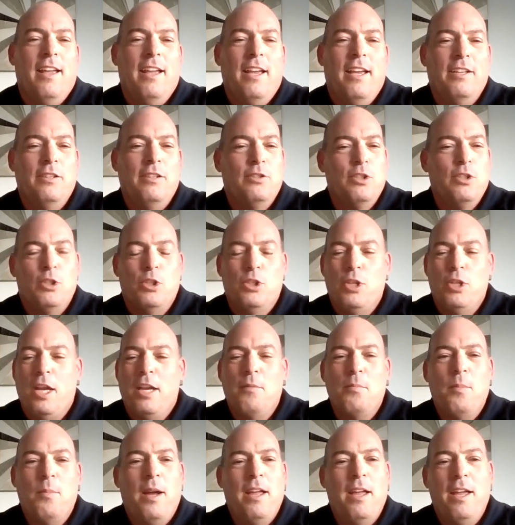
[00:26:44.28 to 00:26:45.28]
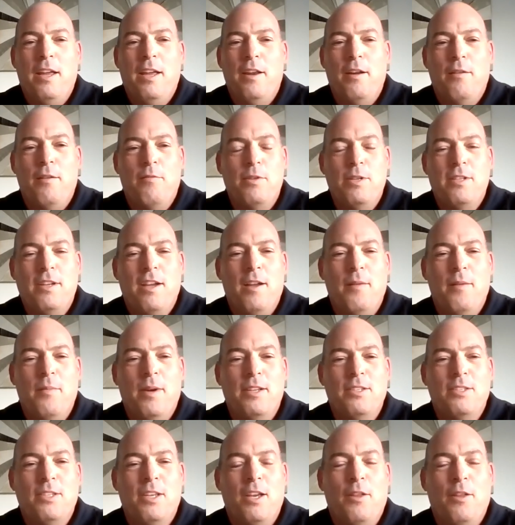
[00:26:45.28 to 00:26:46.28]
and just shake my head every time
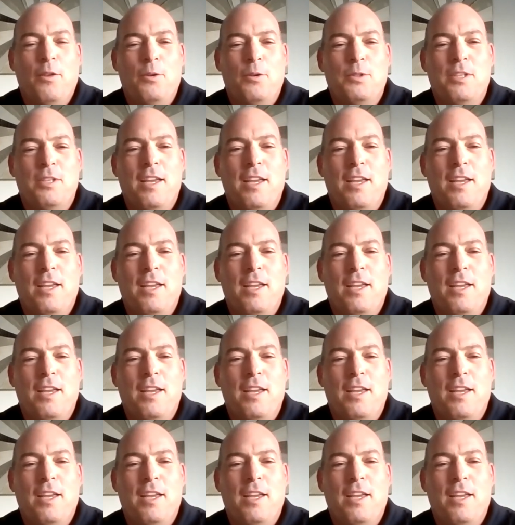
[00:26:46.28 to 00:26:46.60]
I saw those